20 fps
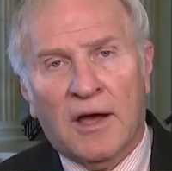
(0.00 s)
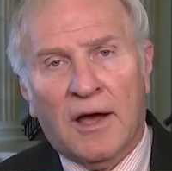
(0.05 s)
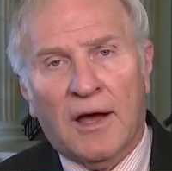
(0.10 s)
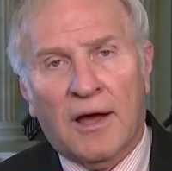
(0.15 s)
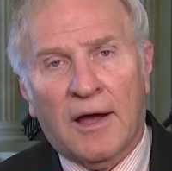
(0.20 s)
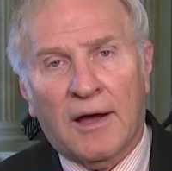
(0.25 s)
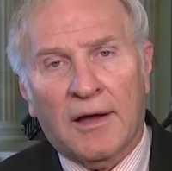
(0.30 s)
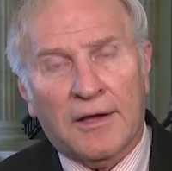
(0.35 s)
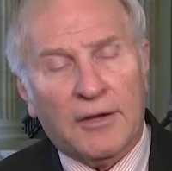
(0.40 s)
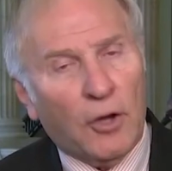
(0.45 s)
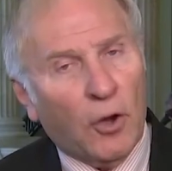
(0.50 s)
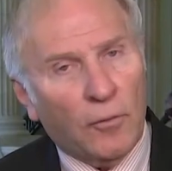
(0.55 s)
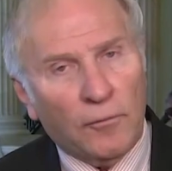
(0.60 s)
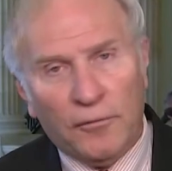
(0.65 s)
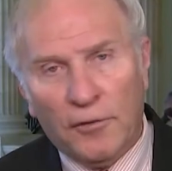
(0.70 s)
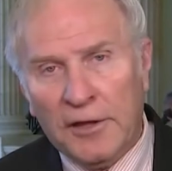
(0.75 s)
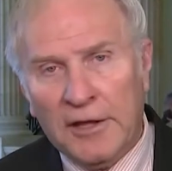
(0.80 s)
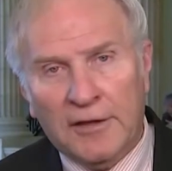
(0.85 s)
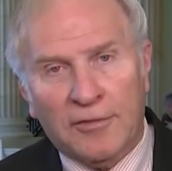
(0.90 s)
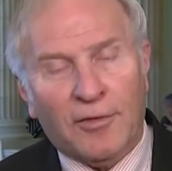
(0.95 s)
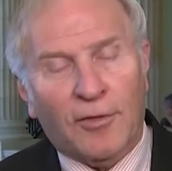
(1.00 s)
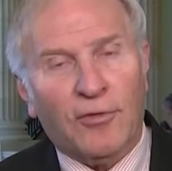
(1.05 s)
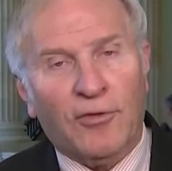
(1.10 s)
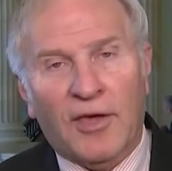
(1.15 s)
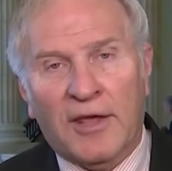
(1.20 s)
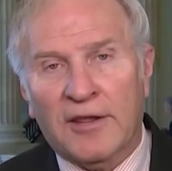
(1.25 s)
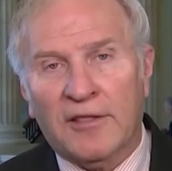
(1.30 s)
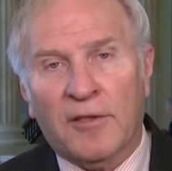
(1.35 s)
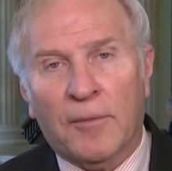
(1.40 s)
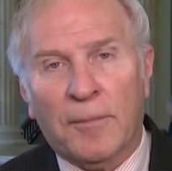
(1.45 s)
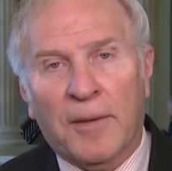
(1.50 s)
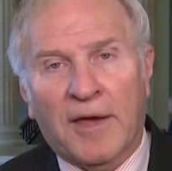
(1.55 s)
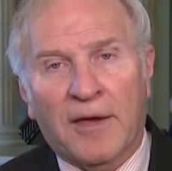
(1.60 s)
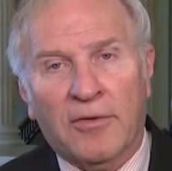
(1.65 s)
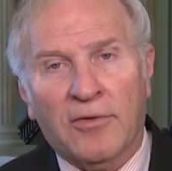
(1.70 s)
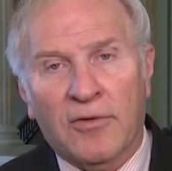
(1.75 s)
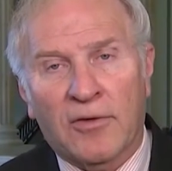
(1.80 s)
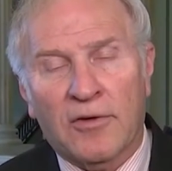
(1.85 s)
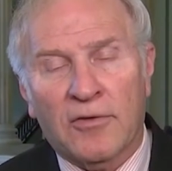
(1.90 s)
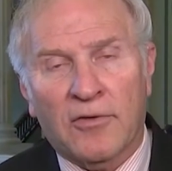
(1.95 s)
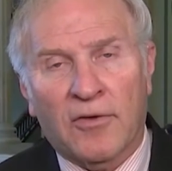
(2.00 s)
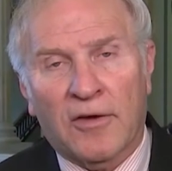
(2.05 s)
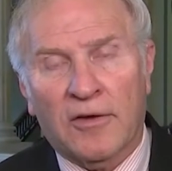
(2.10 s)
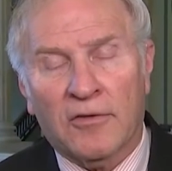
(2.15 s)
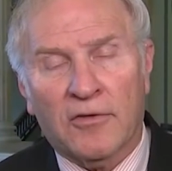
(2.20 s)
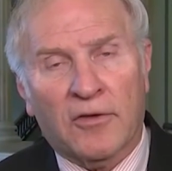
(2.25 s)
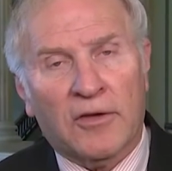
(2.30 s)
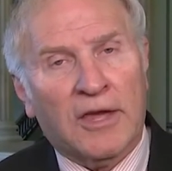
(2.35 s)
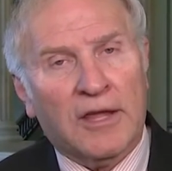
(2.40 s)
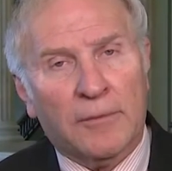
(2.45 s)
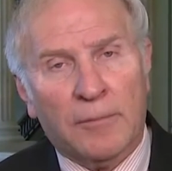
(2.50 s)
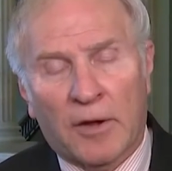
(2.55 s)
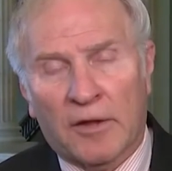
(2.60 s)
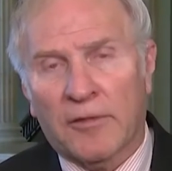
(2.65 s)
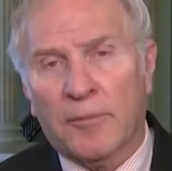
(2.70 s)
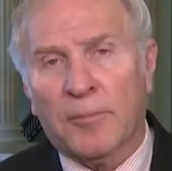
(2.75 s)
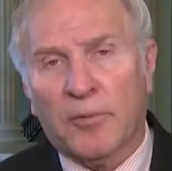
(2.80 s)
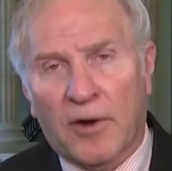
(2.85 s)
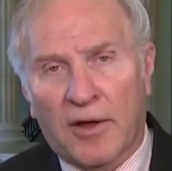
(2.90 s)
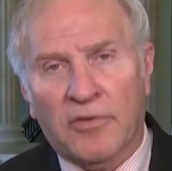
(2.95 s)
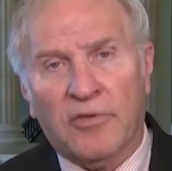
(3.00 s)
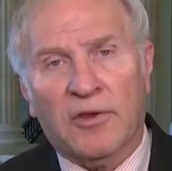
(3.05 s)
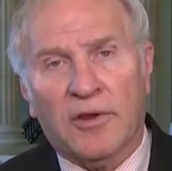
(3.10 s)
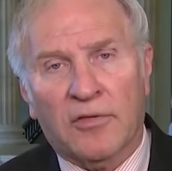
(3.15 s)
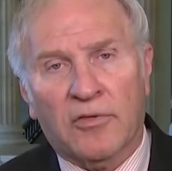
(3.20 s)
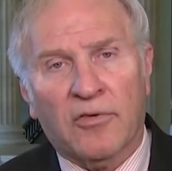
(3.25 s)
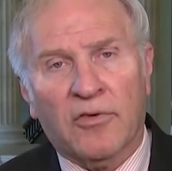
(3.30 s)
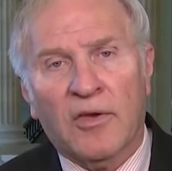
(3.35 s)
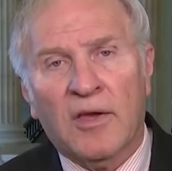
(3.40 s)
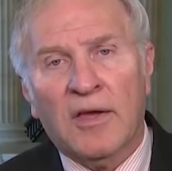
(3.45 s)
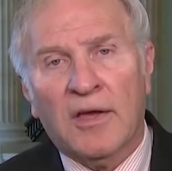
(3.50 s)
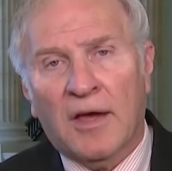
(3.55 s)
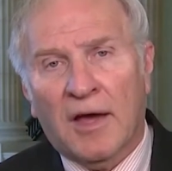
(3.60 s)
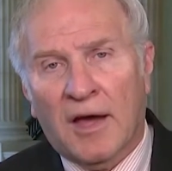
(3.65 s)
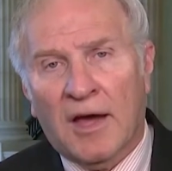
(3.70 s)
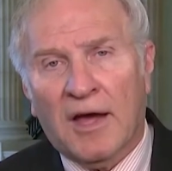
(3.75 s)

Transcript: and hopefully get the Senate to pass these things and get them on the president's